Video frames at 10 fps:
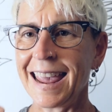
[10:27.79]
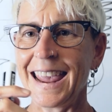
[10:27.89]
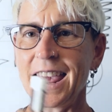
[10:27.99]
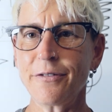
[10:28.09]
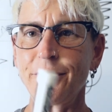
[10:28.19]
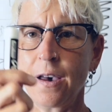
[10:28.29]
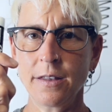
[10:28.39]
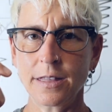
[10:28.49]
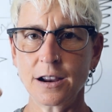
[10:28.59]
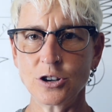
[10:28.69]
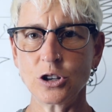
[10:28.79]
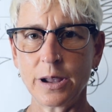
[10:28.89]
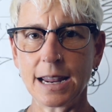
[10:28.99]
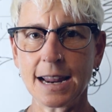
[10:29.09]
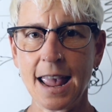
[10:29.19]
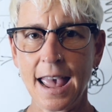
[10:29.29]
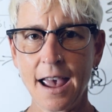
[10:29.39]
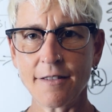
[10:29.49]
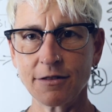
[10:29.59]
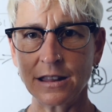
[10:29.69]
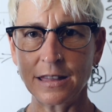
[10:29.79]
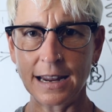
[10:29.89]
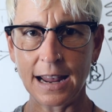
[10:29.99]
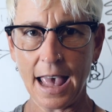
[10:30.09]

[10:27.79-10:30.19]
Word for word: if they're doing everything